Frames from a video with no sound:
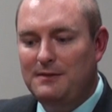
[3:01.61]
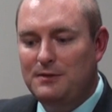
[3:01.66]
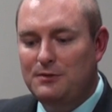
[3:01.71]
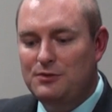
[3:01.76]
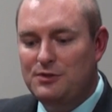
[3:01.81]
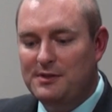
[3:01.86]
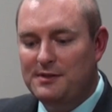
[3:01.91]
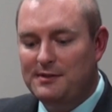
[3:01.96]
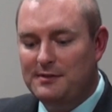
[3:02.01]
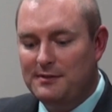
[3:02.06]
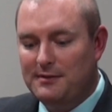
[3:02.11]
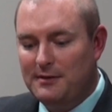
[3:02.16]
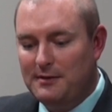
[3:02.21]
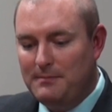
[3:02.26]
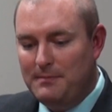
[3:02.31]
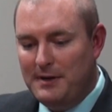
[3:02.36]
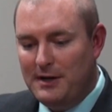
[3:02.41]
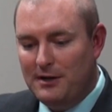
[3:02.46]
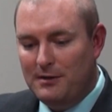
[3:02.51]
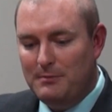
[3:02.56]
you just
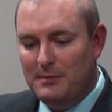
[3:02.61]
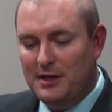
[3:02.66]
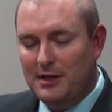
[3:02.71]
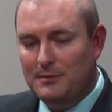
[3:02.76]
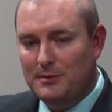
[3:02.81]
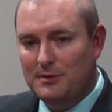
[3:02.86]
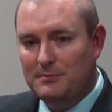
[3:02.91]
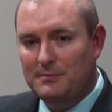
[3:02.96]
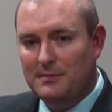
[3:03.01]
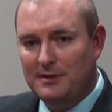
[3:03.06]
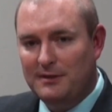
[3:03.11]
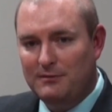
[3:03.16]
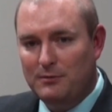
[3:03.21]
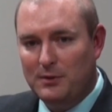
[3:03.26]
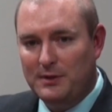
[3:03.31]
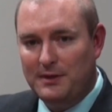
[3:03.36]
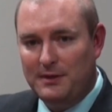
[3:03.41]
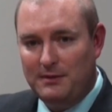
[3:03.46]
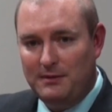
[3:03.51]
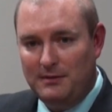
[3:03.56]
the bare minimum of
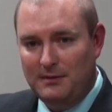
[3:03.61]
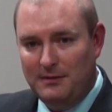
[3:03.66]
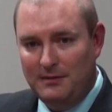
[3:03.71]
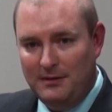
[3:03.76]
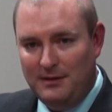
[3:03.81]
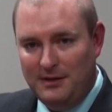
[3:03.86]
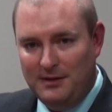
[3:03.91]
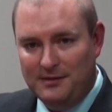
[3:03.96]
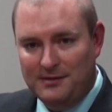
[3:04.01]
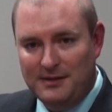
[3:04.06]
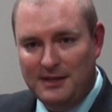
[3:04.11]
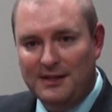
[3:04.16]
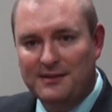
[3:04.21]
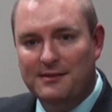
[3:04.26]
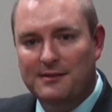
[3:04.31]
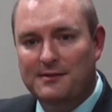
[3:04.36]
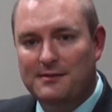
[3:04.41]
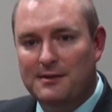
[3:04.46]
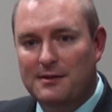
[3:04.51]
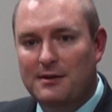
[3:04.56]
what is
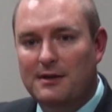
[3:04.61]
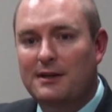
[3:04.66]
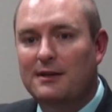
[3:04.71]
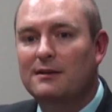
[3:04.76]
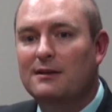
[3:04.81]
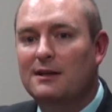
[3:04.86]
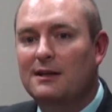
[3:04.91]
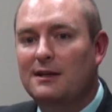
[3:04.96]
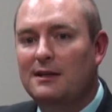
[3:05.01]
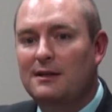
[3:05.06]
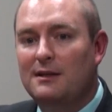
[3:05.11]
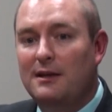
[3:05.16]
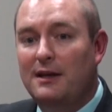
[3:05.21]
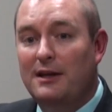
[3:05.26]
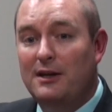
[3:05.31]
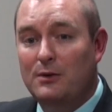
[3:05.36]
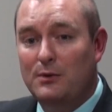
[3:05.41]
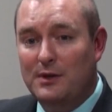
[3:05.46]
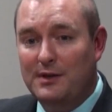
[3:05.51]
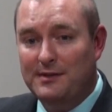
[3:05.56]
necessary.
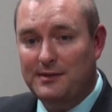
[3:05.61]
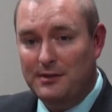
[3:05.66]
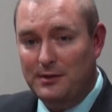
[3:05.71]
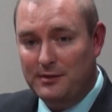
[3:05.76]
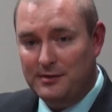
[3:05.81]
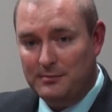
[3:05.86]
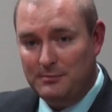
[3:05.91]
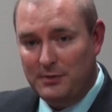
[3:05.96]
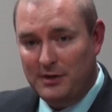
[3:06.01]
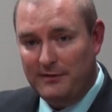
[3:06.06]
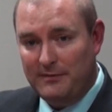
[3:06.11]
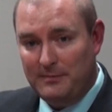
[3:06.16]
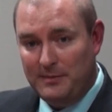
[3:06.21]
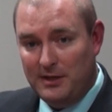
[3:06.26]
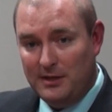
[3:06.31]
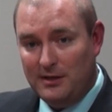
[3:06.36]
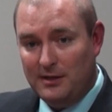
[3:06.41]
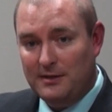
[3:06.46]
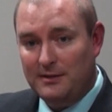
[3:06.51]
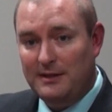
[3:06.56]
AOS goes above and
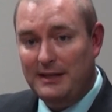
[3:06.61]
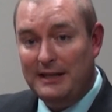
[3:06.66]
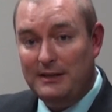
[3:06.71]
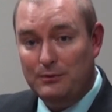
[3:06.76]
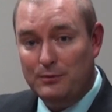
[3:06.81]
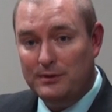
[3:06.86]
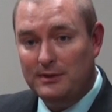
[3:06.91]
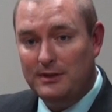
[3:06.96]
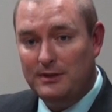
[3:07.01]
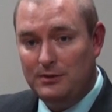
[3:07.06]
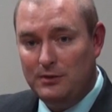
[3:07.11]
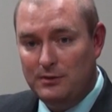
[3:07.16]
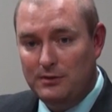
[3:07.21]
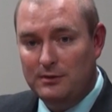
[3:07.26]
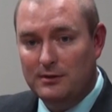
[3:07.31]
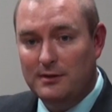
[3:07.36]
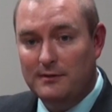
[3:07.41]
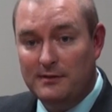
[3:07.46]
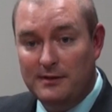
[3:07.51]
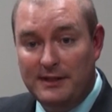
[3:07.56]
beyond. They really do
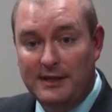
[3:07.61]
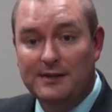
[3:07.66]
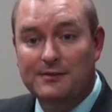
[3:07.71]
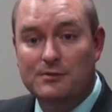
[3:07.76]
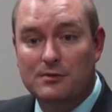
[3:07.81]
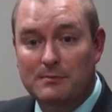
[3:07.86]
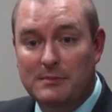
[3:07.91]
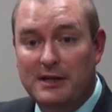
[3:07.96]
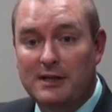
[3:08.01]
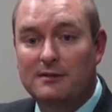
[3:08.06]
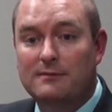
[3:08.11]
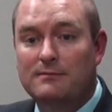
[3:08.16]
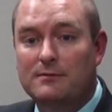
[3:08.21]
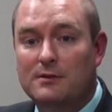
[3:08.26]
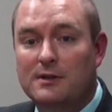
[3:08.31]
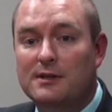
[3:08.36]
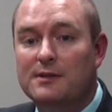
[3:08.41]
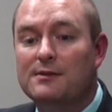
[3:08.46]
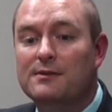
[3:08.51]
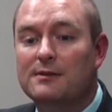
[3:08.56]
deliver the extra mile
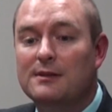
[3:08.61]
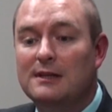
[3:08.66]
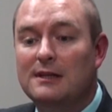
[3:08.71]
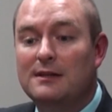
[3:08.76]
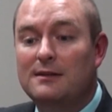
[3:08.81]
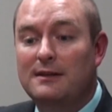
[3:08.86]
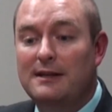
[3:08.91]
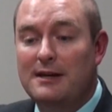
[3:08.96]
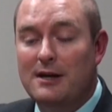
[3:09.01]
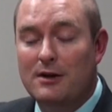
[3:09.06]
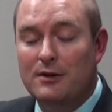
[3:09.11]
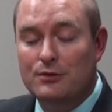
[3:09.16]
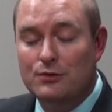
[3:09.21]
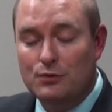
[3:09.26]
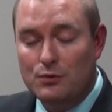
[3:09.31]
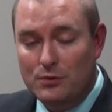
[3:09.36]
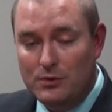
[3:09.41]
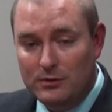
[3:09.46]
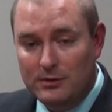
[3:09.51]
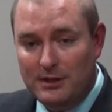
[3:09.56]
for us. They are
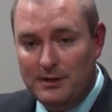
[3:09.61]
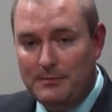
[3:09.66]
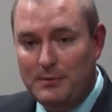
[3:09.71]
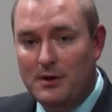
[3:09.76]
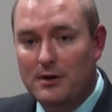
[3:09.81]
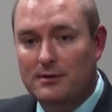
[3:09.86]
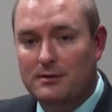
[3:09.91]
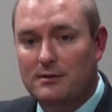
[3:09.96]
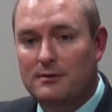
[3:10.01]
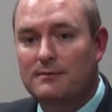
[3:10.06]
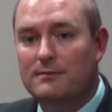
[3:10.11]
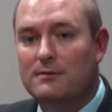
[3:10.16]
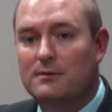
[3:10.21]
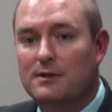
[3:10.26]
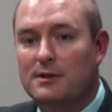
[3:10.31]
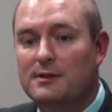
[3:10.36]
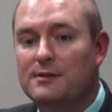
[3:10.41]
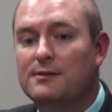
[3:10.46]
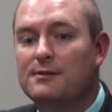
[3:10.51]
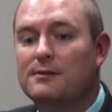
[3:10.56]
truly a partner
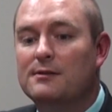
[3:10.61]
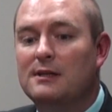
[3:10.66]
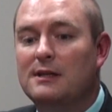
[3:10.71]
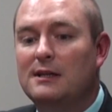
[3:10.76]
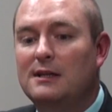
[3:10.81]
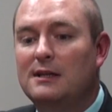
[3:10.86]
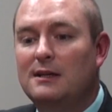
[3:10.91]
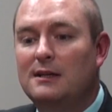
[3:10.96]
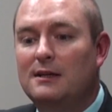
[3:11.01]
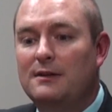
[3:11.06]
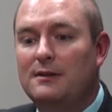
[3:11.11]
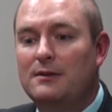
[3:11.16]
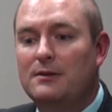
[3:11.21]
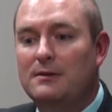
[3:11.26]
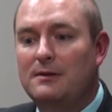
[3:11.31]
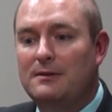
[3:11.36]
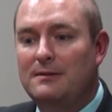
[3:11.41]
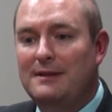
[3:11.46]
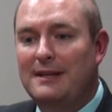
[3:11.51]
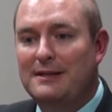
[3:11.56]
for us.
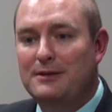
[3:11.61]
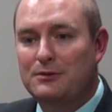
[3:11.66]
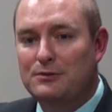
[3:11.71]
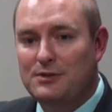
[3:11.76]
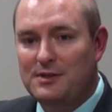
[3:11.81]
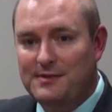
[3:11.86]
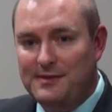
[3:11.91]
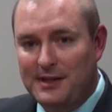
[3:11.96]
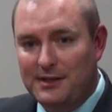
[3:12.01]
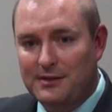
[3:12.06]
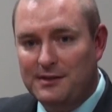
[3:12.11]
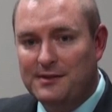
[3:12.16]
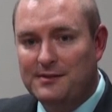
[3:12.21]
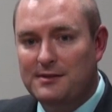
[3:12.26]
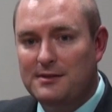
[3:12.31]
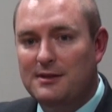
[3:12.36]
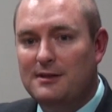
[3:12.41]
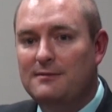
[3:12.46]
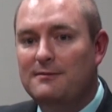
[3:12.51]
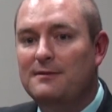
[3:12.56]
They don't just sell us
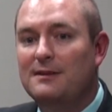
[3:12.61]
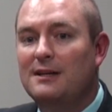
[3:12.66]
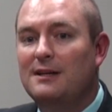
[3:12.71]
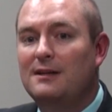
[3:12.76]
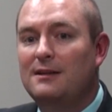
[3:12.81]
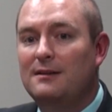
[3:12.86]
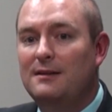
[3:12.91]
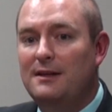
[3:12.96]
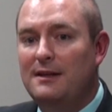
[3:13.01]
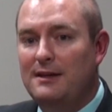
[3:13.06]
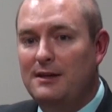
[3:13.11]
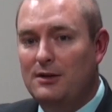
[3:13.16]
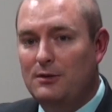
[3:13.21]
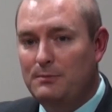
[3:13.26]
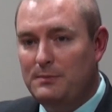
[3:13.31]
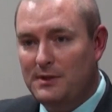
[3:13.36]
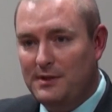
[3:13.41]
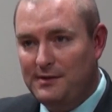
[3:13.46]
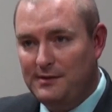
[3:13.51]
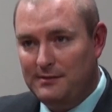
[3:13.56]
stuff, they
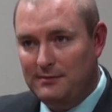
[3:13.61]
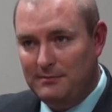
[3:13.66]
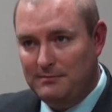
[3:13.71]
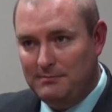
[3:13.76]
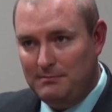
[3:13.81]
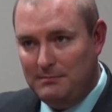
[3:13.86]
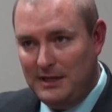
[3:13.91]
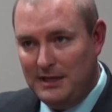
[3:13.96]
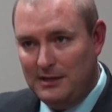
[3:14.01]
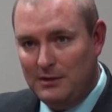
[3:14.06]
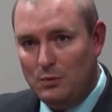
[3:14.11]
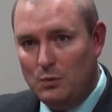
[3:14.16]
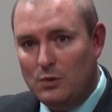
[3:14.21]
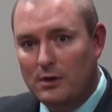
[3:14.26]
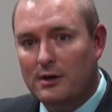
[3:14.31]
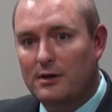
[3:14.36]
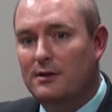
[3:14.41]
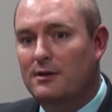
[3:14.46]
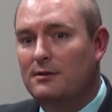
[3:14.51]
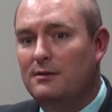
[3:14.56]
help us make it
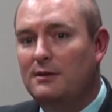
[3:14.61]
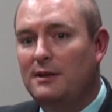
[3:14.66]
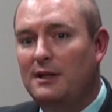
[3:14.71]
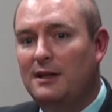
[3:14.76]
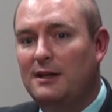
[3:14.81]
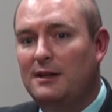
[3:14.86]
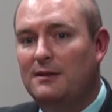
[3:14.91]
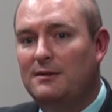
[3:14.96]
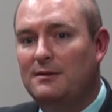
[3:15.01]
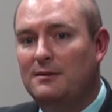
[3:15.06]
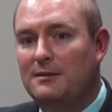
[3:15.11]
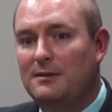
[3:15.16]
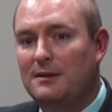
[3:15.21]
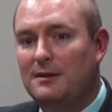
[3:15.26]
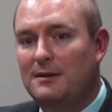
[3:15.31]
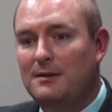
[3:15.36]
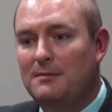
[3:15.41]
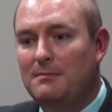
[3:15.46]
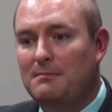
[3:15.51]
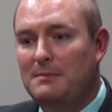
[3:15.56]
work and
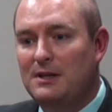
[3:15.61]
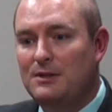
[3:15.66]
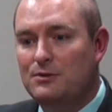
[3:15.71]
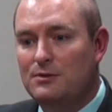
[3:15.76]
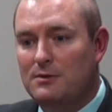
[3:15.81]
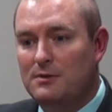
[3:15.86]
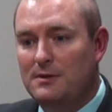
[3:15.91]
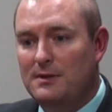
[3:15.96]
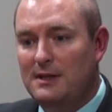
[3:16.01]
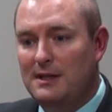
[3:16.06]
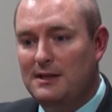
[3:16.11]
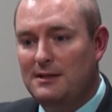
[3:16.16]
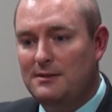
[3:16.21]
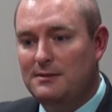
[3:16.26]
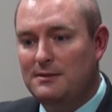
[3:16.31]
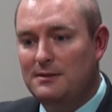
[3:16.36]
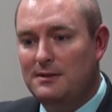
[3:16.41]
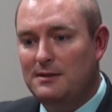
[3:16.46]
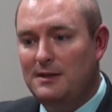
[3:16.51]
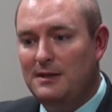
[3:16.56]
make sure that
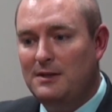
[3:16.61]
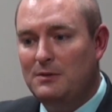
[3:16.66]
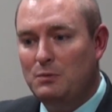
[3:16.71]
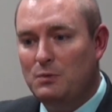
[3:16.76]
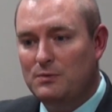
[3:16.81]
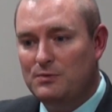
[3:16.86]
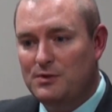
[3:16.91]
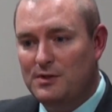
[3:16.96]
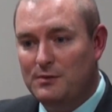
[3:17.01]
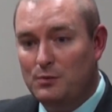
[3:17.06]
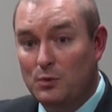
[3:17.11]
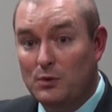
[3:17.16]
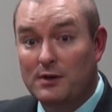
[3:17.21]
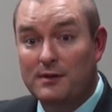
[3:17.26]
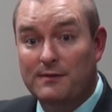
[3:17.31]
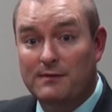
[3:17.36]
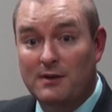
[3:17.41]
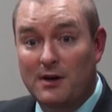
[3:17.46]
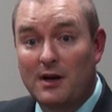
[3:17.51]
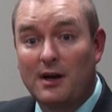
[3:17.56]
it just
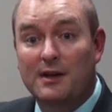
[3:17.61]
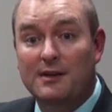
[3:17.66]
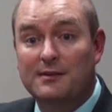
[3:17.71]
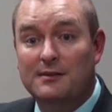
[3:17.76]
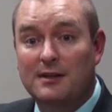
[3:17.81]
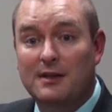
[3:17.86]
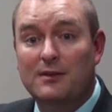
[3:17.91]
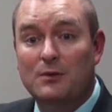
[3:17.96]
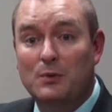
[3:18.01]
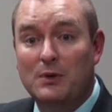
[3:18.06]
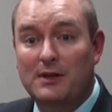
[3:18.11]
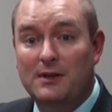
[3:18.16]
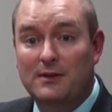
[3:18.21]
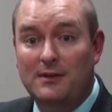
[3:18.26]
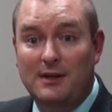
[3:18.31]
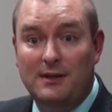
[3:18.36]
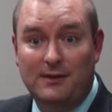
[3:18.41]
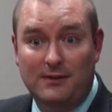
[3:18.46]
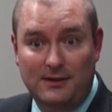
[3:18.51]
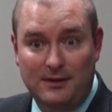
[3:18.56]
works for us, not the way
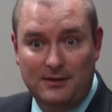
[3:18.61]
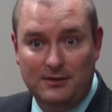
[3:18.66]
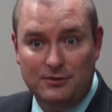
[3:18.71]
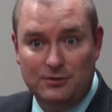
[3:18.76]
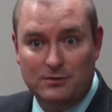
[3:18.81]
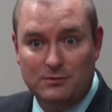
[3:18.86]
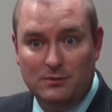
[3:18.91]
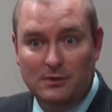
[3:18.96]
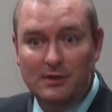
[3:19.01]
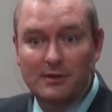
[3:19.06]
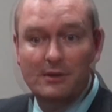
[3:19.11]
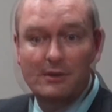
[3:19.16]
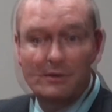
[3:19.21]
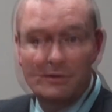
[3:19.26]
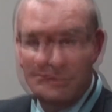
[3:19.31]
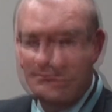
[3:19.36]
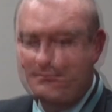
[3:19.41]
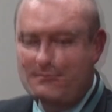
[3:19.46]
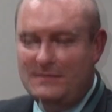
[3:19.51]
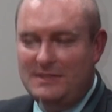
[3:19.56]
that they think it should work.
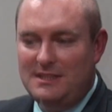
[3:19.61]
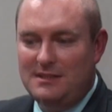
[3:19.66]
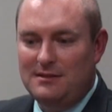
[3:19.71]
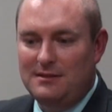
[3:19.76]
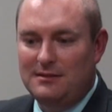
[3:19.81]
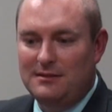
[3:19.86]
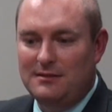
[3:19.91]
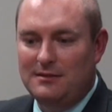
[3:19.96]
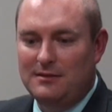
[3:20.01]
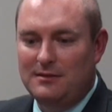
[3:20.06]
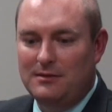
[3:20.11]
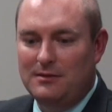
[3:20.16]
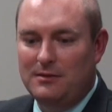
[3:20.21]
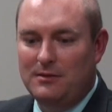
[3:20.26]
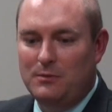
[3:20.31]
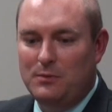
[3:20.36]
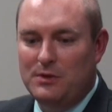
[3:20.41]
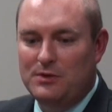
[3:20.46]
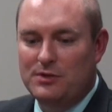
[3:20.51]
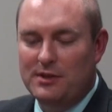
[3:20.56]

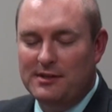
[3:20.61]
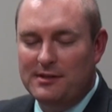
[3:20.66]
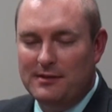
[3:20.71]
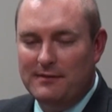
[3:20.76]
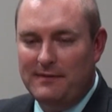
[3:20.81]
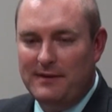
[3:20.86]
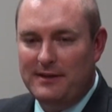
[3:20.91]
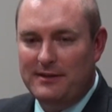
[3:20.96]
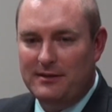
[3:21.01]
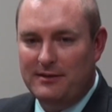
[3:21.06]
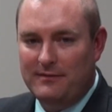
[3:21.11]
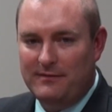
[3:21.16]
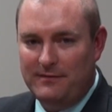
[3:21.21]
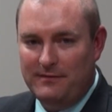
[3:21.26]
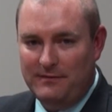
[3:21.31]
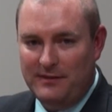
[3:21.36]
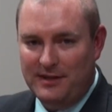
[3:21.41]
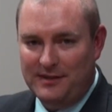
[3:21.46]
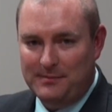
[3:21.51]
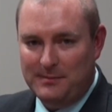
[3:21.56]
We justified our
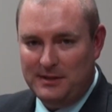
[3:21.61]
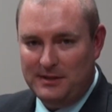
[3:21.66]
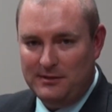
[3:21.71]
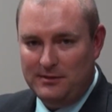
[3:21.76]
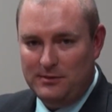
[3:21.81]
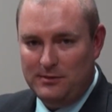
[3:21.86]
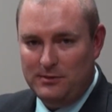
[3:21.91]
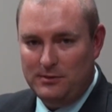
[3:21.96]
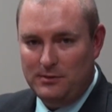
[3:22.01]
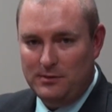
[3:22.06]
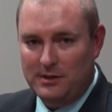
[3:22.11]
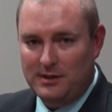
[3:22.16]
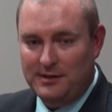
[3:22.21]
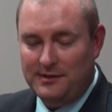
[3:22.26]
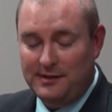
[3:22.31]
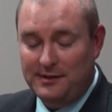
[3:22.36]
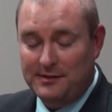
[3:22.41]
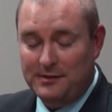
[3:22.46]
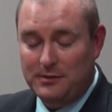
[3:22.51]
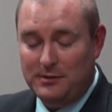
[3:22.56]
investment into
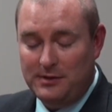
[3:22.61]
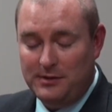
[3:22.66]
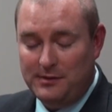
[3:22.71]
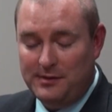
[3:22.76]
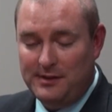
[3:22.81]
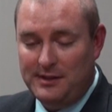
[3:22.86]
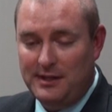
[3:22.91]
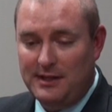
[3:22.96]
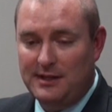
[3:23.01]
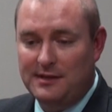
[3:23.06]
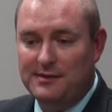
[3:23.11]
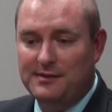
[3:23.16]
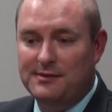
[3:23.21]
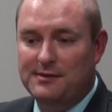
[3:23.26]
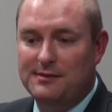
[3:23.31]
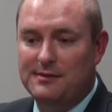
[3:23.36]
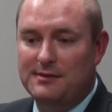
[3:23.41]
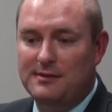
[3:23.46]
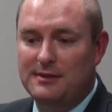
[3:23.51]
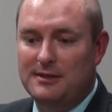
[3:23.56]
Cisco
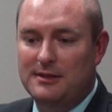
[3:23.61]
UCS.